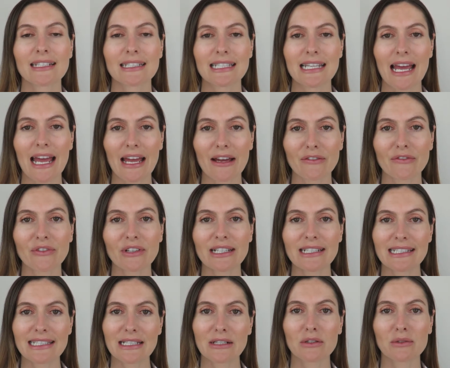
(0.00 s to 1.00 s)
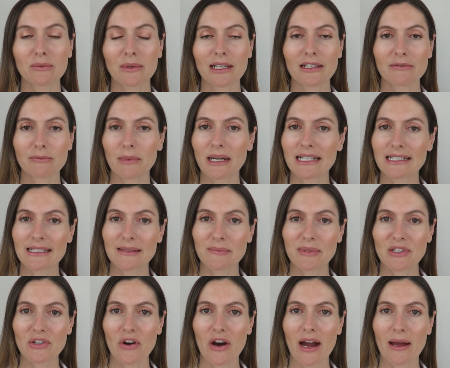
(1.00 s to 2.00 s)
to every single one of my
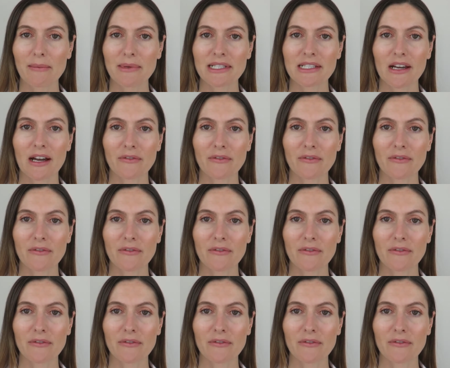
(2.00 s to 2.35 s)
subscribers.